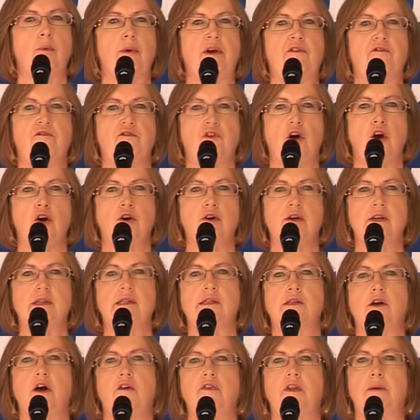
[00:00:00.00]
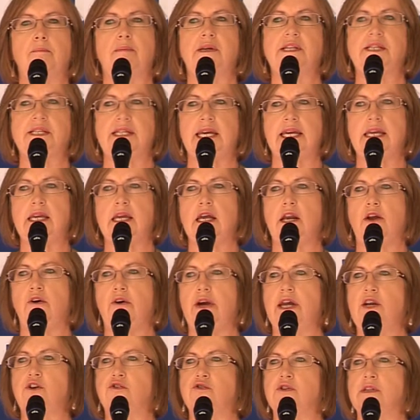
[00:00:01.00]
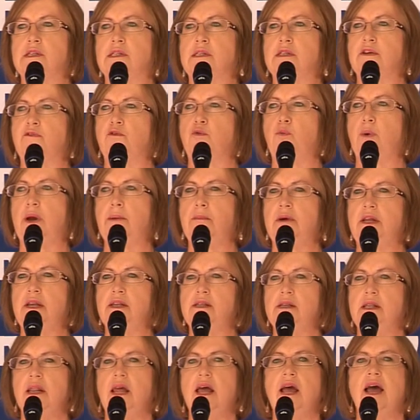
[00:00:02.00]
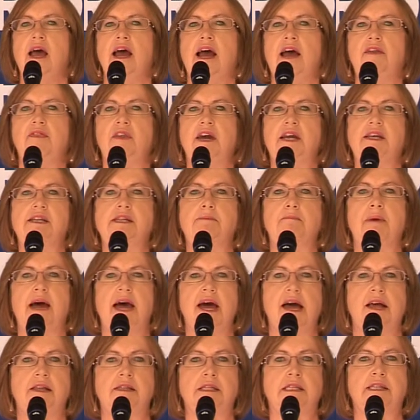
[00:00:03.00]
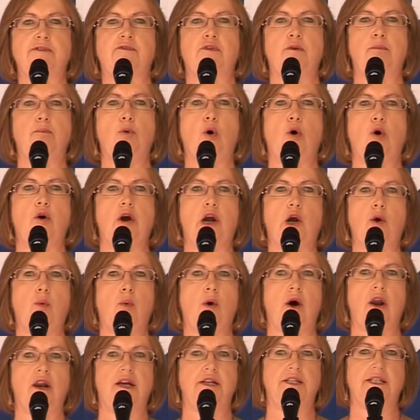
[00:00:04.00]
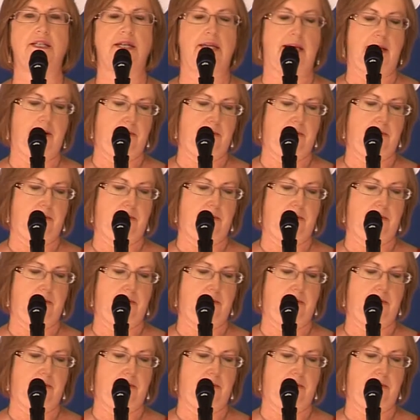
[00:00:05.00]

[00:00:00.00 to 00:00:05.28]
we focus on the particular interests of women and their demands for more equality.